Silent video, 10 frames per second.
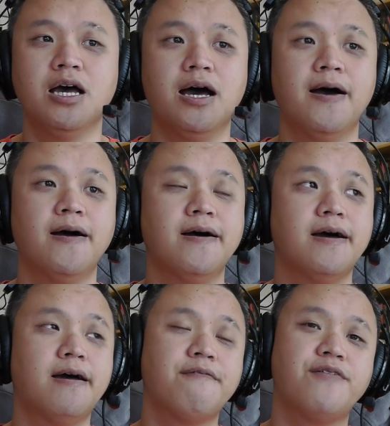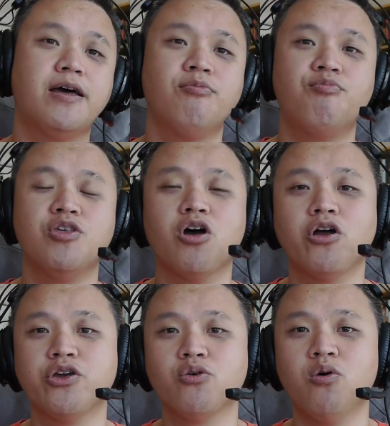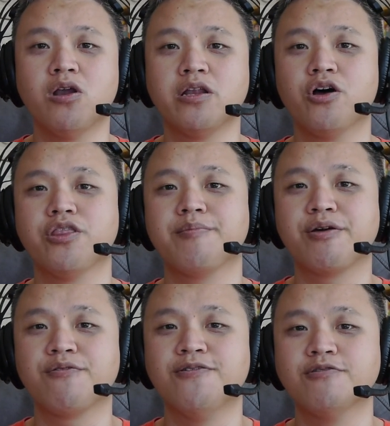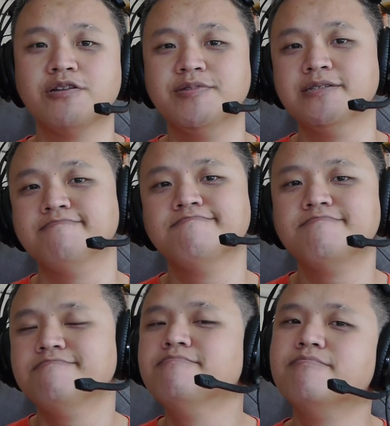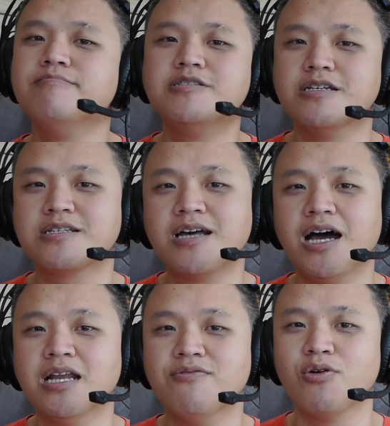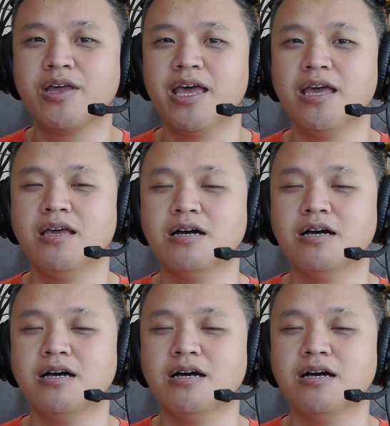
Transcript: Uh, I find the audio quality on the microphone to be just kind of okay.